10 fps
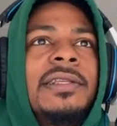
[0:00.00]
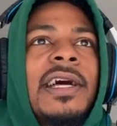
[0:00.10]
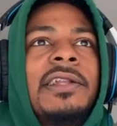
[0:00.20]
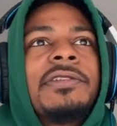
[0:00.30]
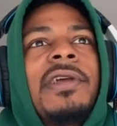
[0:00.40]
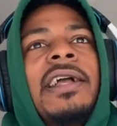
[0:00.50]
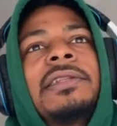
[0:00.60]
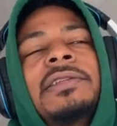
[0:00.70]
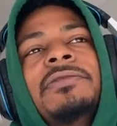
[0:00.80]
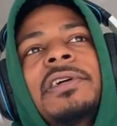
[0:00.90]

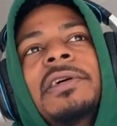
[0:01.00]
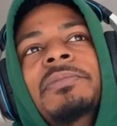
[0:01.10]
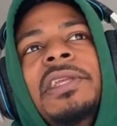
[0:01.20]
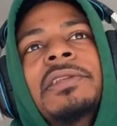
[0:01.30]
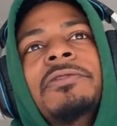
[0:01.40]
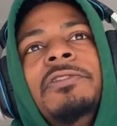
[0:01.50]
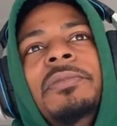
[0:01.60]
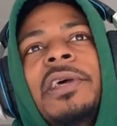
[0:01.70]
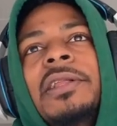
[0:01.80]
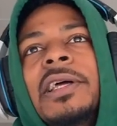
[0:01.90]
attractive beating a
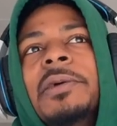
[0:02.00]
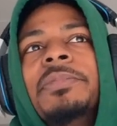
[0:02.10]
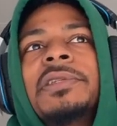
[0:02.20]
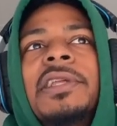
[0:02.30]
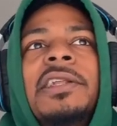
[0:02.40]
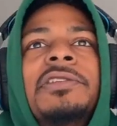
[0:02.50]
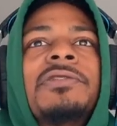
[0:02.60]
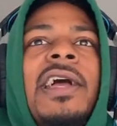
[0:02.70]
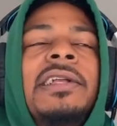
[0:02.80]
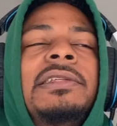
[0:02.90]
female up. It's not
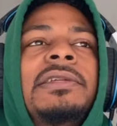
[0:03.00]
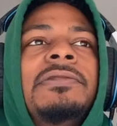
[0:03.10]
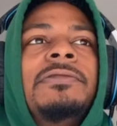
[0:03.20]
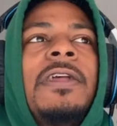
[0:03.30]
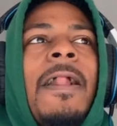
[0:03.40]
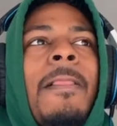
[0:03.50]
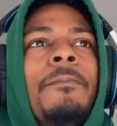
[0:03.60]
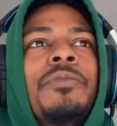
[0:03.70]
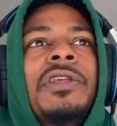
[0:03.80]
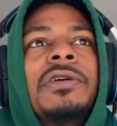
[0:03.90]
attractive,
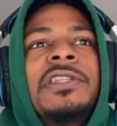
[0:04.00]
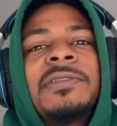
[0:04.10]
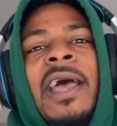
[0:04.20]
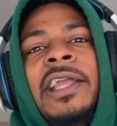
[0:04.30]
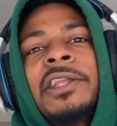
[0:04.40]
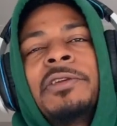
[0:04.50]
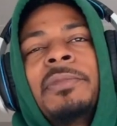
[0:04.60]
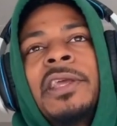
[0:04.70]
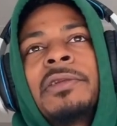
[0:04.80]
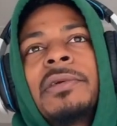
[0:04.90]
smacking your
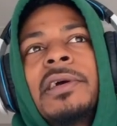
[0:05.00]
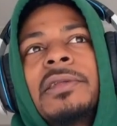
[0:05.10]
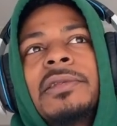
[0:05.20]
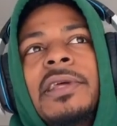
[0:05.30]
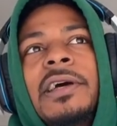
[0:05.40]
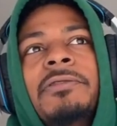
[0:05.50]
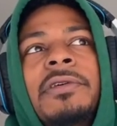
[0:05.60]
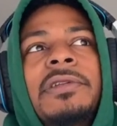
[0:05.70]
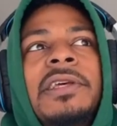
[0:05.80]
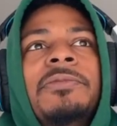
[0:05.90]
man around. I've
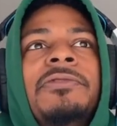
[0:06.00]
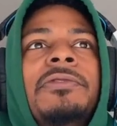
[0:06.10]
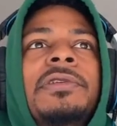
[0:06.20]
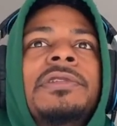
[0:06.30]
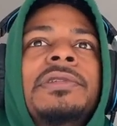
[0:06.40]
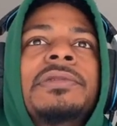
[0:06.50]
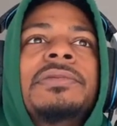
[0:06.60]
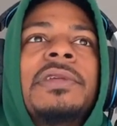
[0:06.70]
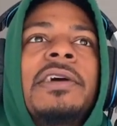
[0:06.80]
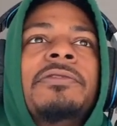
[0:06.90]
heard that before too.
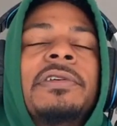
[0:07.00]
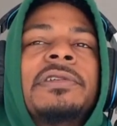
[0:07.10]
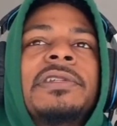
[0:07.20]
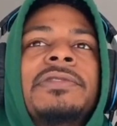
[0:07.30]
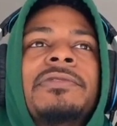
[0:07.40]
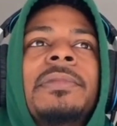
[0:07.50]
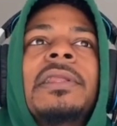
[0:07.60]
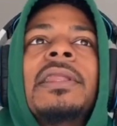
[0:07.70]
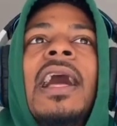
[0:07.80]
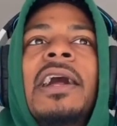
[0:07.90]
I've heard this from a
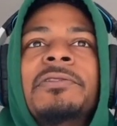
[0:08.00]
lot of